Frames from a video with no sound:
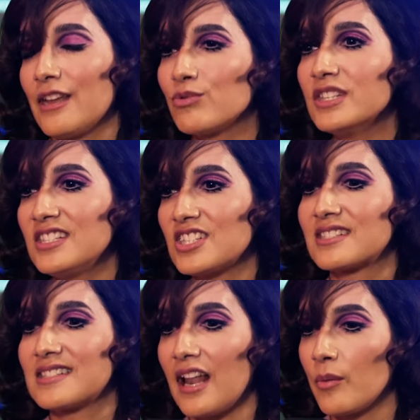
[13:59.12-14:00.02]
And it really
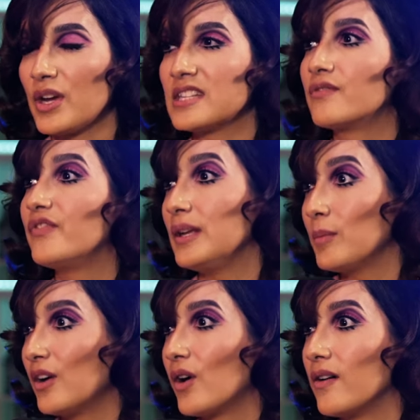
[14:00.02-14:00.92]
just celebrates
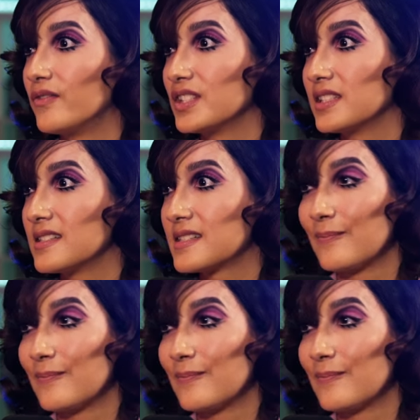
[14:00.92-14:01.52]
female confidence.